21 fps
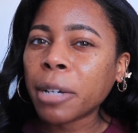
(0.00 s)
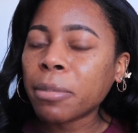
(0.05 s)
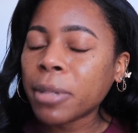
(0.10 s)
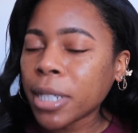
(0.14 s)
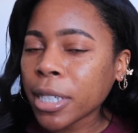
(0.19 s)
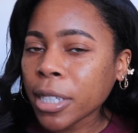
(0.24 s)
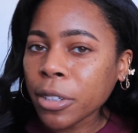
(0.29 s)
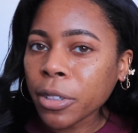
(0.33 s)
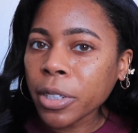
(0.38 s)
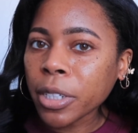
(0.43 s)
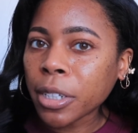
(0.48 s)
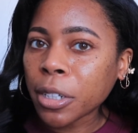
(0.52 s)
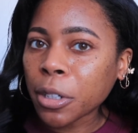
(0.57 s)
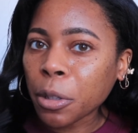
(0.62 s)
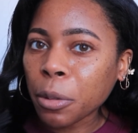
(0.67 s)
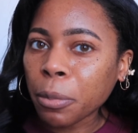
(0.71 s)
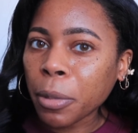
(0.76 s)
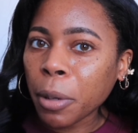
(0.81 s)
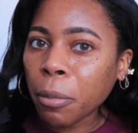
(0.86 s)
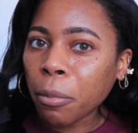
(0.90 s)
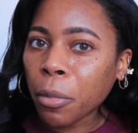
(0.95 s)
skills a little
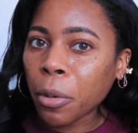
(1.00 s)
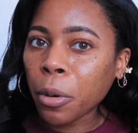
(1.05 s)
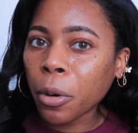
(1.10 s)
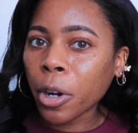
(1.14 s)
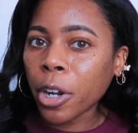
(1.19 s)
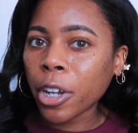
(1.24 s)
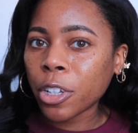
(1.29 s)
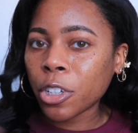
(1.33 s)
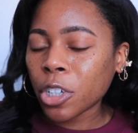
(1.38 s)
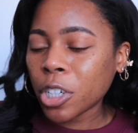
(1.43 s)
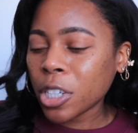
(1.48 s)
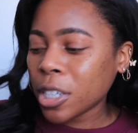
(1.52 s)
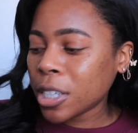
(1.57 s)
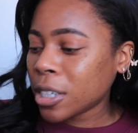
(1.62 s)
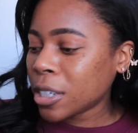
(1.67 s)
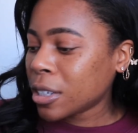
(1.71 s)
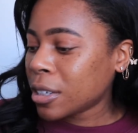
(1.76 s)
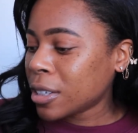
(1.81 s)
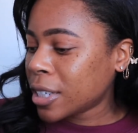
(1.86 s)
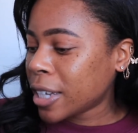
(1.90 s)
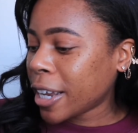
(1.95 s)
bit more, and just
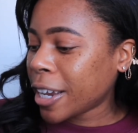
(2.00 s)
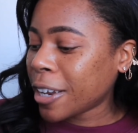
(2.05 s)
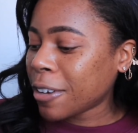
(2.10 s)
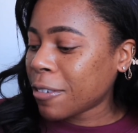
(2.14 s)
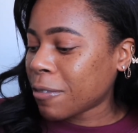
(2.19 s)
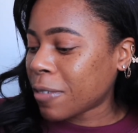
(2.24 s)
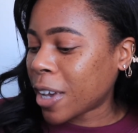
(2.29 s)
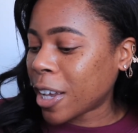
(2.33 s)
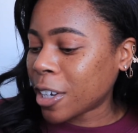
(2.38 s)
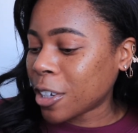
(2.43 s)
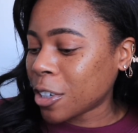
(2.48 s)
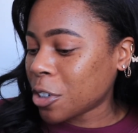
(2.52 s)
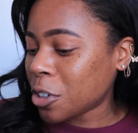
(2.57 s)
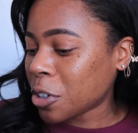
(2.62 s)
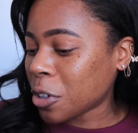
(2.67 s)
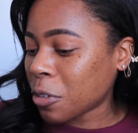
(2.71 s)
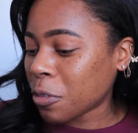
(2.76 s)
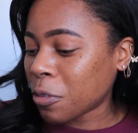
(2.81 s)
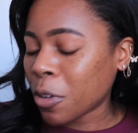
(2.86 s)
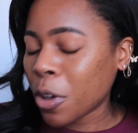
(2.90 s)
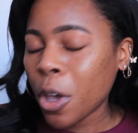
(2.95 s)
to take advantage
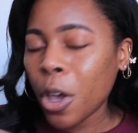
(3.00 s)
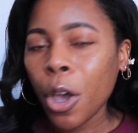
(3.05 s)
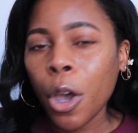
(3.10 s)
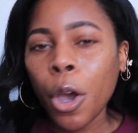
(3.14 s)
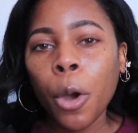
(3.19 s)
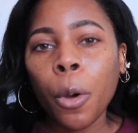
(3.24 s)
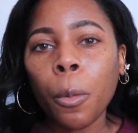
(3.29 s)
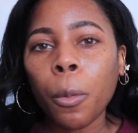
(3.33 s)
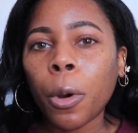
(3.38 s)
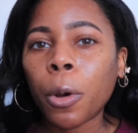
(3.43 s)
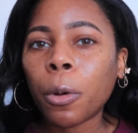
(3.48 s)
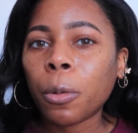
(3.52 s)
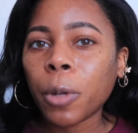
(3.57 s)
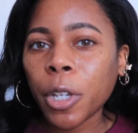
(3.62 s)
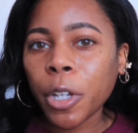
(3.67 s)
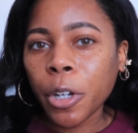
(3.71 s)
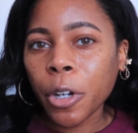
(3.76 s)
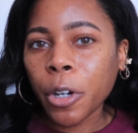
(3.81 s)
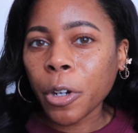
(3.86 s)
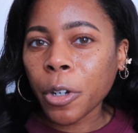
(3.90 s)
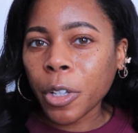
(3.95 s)
of what we
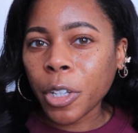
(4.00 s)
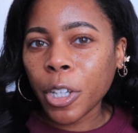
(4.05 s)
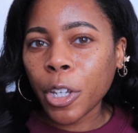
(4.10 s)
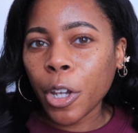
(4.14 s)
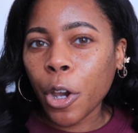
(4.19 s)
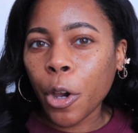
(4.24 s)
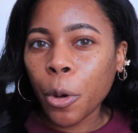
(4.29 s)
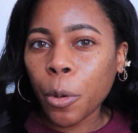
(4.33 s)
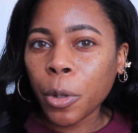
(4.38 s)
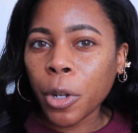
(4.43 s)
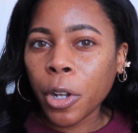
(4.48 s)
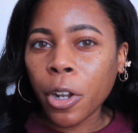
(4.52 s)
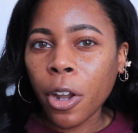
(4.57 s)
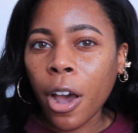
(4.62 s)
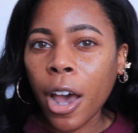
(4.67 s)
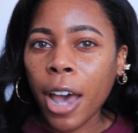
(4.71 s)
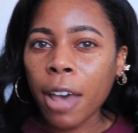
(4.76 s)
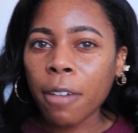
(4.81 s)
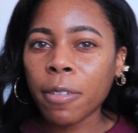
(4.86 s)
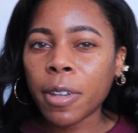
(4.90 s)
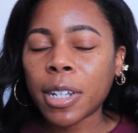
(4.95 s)
currently own and not
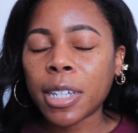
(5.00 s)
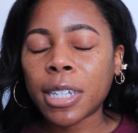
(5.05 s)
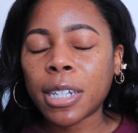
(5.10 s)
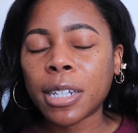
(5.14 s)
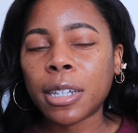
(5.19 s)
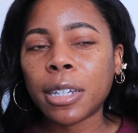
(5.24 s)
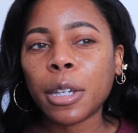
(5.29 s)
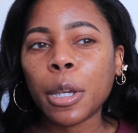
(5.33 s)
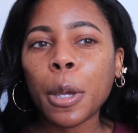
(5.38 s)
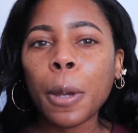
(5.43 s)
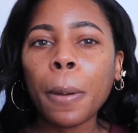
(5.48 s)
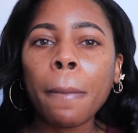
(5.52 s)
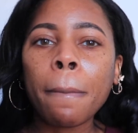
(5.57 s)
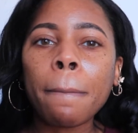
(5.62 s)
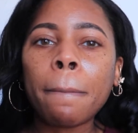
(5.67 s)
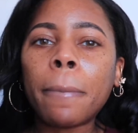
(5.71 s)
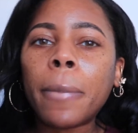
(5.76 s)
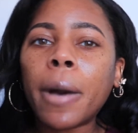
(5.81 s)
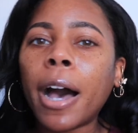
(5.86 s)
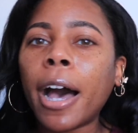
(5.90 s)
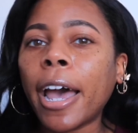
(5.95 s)
having to
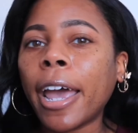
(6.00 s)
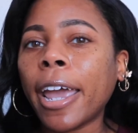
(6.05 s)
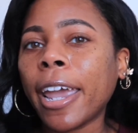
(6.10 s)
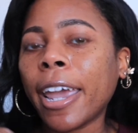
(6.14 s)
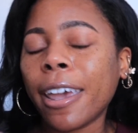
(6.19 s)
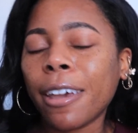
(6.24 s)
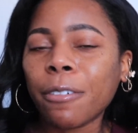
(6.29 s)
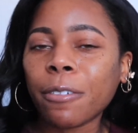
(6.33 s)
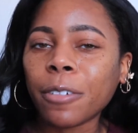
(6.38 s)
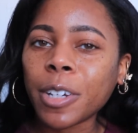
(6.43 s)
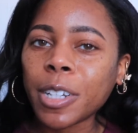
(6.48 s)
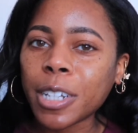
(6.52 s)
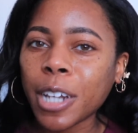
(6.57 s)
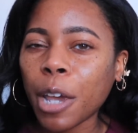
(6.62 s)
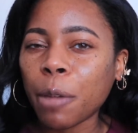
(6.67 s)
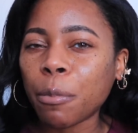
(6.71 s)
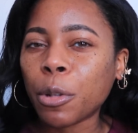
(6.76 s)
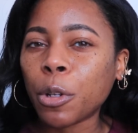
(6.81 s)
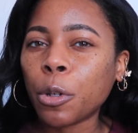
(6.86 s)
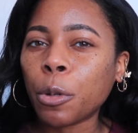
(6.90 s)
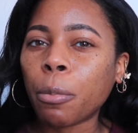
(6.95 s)
buy every
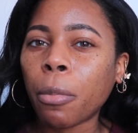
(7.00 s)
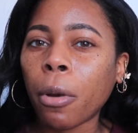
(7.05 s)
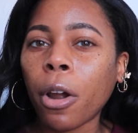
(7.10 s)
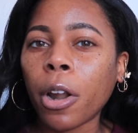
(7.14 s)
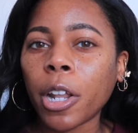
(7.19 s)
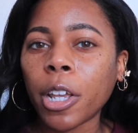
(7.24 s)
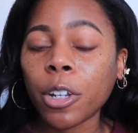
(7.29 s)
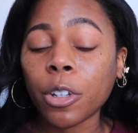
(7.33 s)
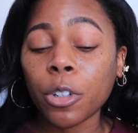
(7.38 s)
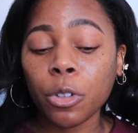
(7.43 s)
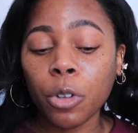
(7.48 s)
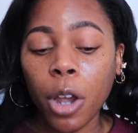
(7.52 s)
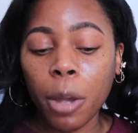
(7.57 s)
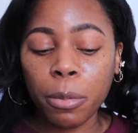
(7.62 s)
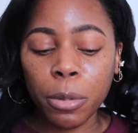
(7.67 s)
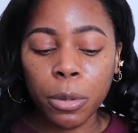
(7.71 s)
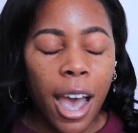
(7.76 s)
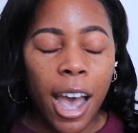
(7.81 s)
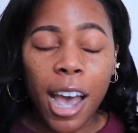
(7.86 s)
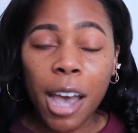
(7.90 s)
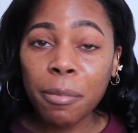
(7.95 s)
time a new product
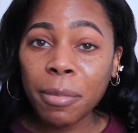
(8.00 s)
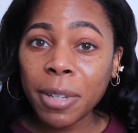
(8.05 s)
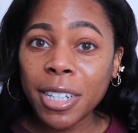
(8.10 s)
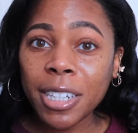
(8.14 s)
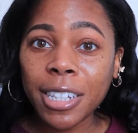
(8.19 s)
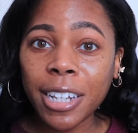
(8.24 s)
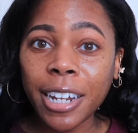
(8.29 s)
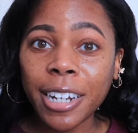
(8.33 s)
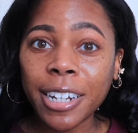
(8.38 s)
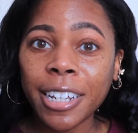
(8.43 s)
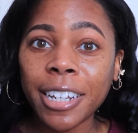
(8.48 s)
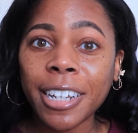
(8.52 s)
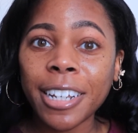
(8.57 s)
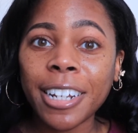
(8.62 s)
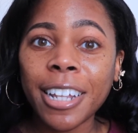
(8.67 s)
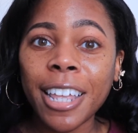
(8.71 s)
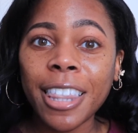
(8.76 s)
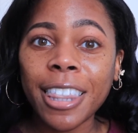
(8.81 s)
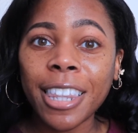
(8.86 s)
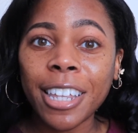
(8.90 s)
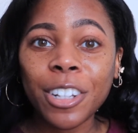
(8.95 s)
drops. I'm
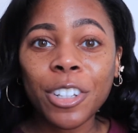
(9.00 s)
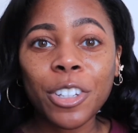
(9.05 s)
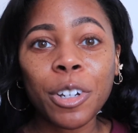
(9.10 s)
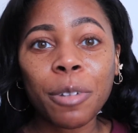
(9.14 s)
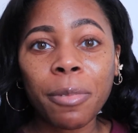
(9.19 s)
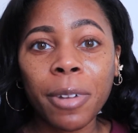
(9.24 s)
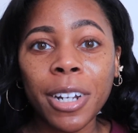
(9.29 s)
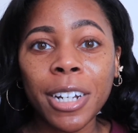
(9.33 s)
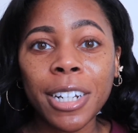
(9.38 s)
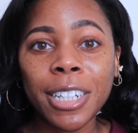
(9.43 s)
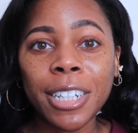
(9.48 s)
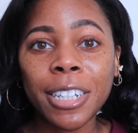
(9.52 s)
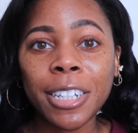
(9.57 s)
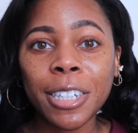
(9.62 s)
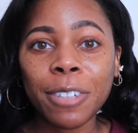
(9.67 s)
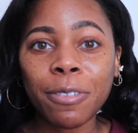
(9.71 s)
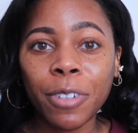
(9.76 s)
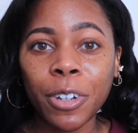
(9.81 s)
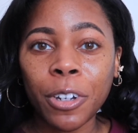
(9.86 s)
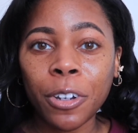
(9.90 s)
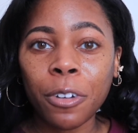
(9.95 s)
excited. Let's jump right into this
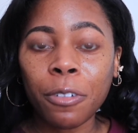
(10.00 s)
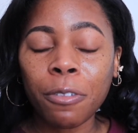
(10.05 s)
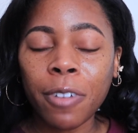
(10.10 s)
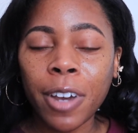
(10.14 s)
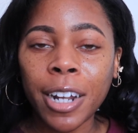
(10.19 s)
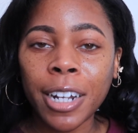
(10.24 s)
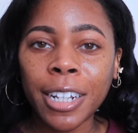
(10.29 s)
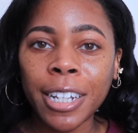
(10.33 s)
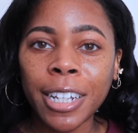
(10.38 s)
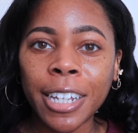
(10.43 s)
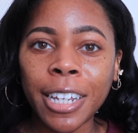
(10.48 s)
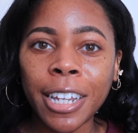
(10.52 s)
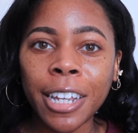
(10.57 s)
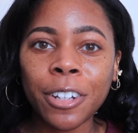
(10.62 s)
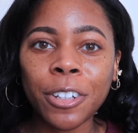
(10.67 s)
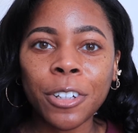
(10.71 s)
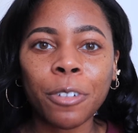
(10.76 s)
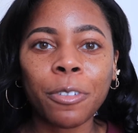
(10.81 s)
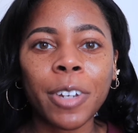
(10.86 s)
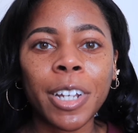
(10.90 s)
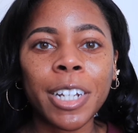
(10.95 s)
video finally.
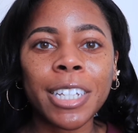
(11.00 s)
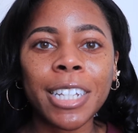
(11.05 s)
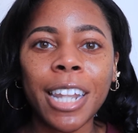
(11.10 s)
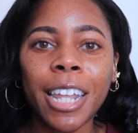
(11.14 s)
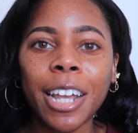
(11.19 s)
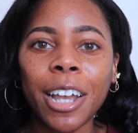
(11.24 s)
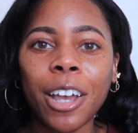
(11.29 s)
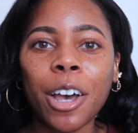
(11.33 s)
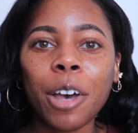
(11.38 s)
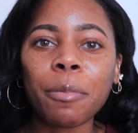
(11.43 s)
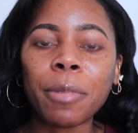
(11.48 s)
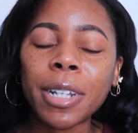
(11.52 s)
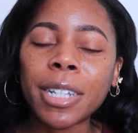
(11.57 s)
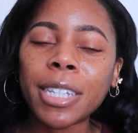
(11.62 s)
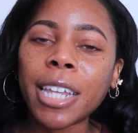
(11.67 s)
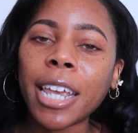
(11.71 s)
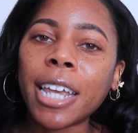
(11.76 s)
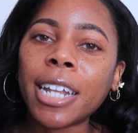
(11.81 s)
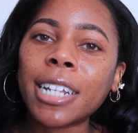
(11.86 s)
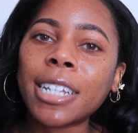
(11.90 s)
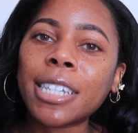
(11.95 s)
Don't forget to like, comment,
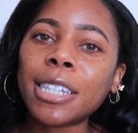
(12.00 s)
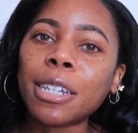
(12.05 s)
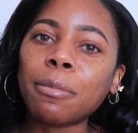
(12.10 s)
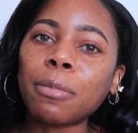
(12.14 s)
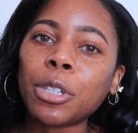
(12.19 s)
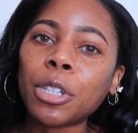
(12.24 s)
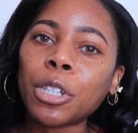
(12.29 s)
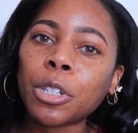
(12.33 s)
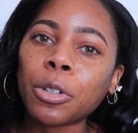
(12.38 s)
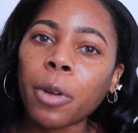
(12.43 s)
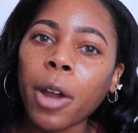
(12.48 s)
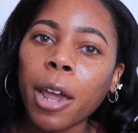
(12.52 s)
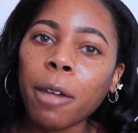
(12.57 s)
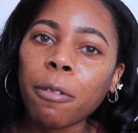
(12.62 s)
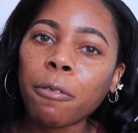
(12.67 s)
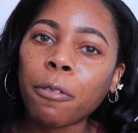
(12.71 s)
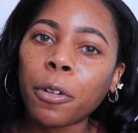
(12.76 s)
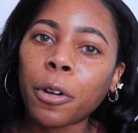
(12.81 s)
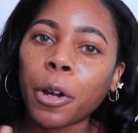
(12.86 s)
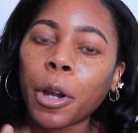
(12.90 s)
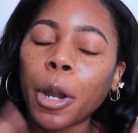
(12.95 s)
and subscribe
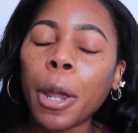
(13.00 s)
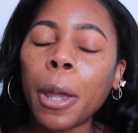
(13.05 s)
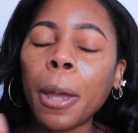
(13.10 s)
for